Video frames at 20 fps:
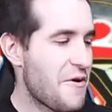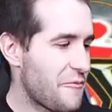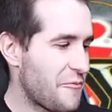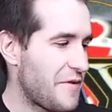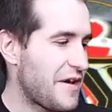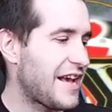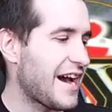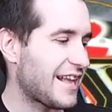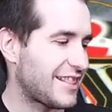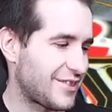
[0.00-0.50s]

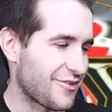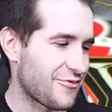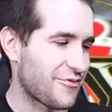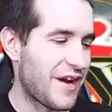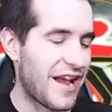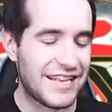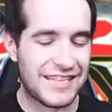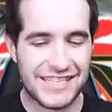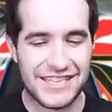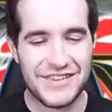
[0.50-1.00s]
We got the
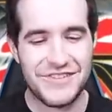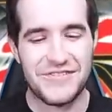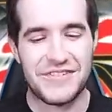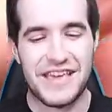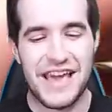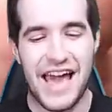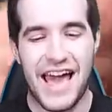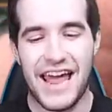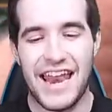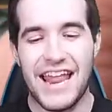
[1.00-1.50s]
Rescue
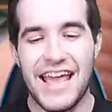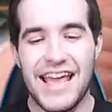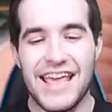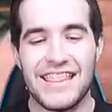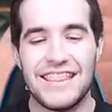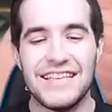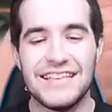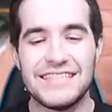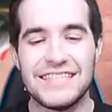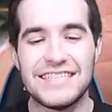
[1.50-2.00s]
Cat.
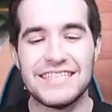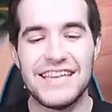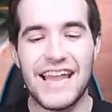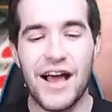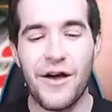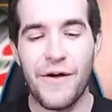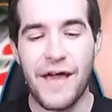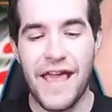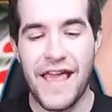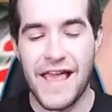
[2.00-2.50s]
This is
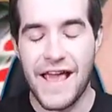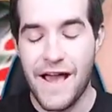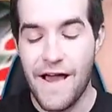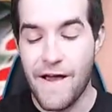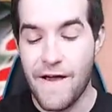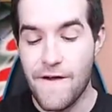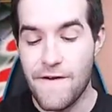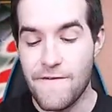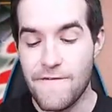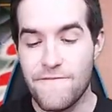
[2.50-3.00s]
now a
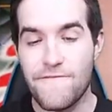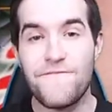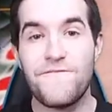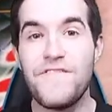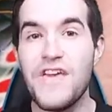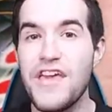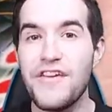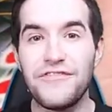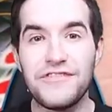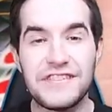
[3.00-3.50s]

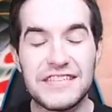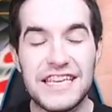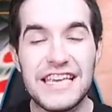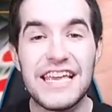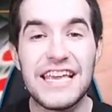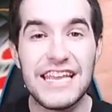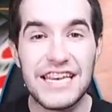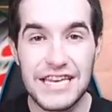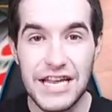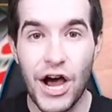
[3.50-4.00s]

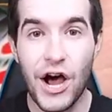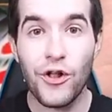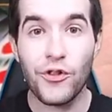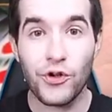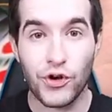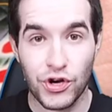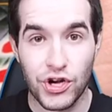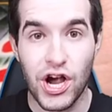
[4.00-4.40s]
fifteen dollar